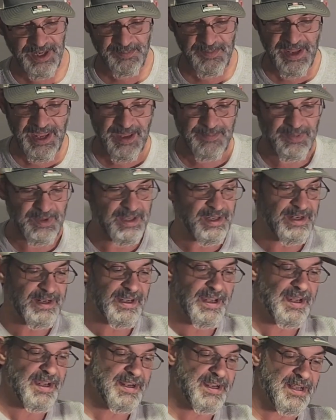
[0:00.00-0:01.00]
I'm happy. I
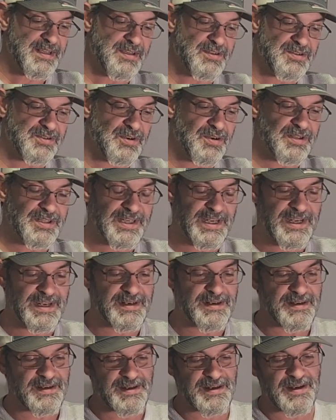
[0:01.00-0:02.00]
got the
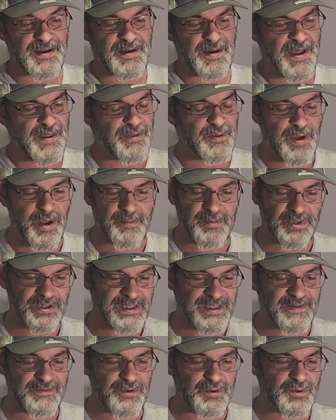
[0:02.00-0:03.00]
Zartan. I
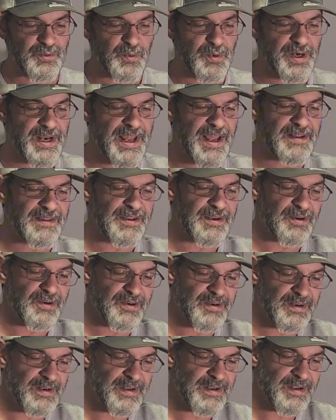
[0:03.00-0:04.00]
believe there's one out
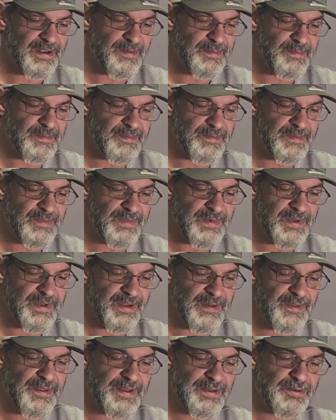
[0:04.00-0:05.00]
there. I
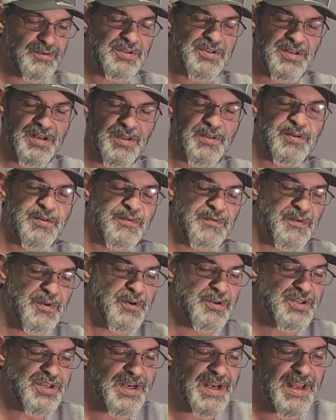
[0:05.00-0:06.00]
think there's another
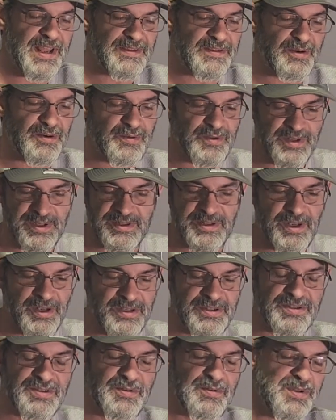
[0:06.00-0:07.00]
version out there that
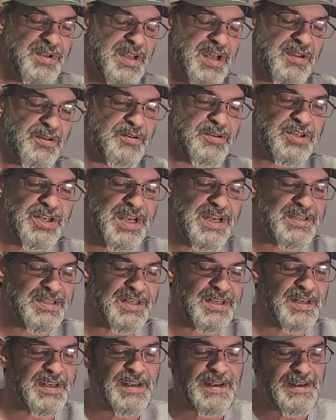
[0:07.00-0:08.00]
does do the color
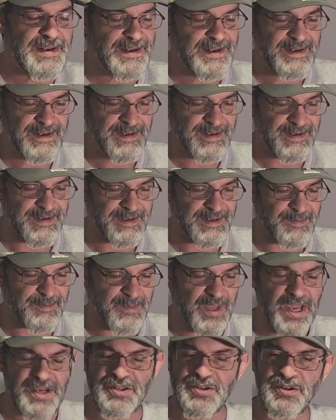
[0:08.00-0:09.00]
changing. I'm
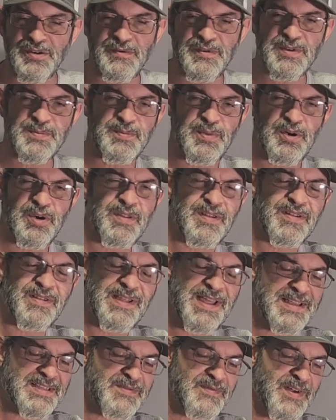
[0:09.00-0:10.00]
not sure if it's part of the
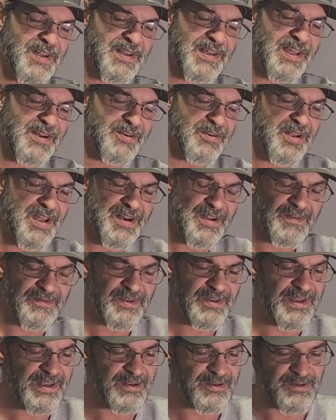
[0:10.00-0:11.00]
classified line or not. I'll have
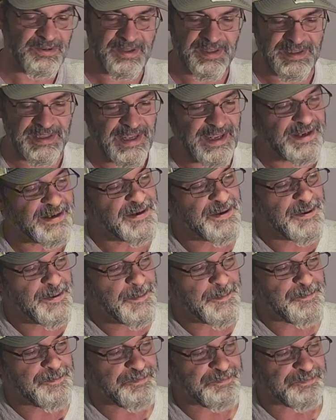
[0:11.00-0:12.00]
to take a look at that.
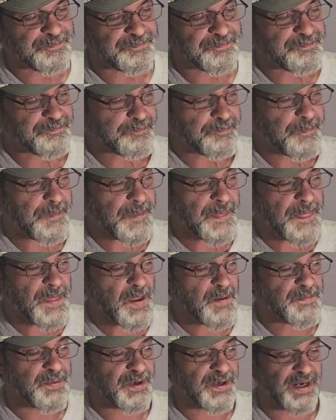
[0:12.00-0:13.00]

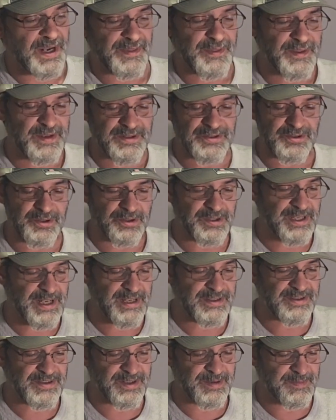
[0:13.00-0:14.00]
But I think
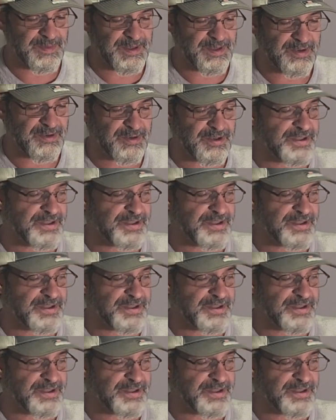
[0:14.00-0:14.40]
Zartan's going to be a good